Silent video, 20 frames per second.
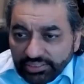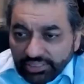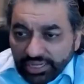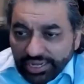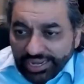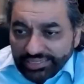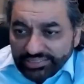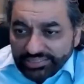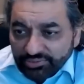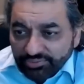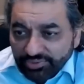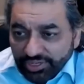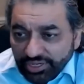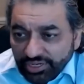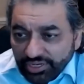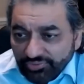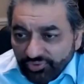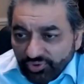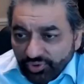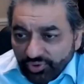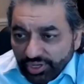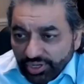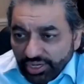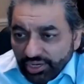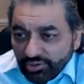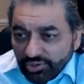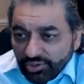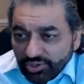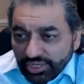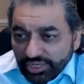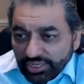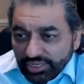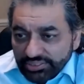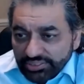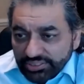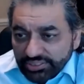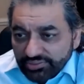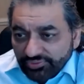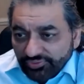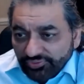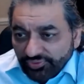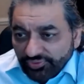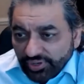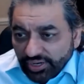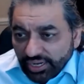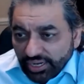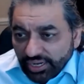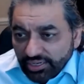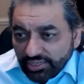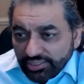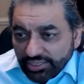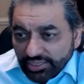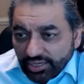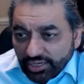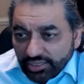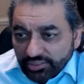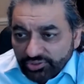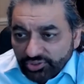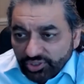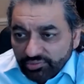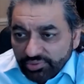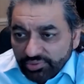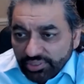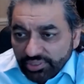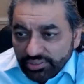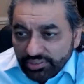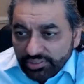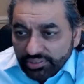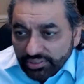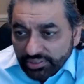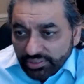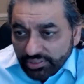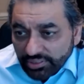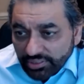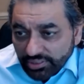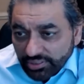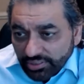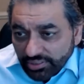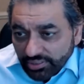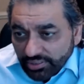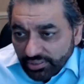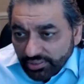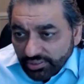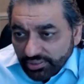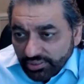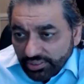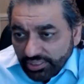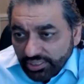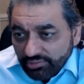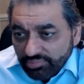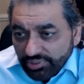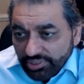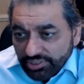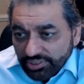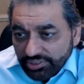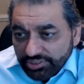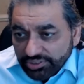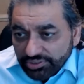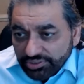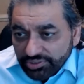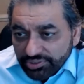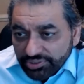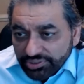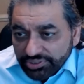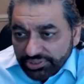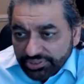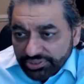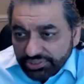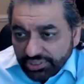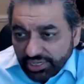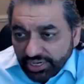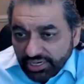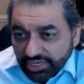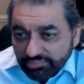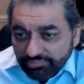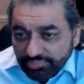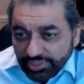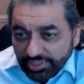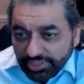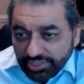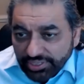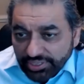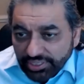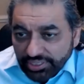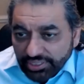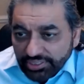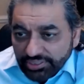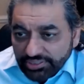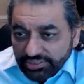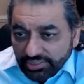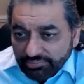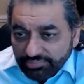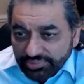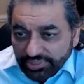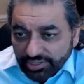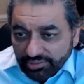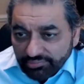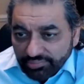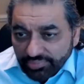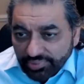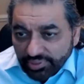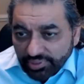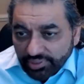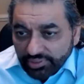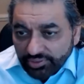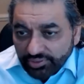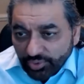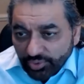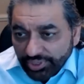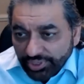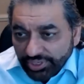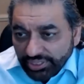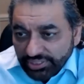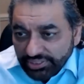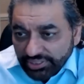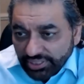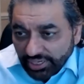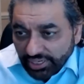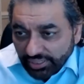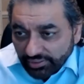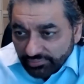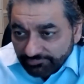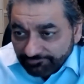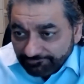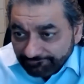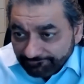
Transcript: last week for AOS, filed in October, EB2 straight PD September 2010.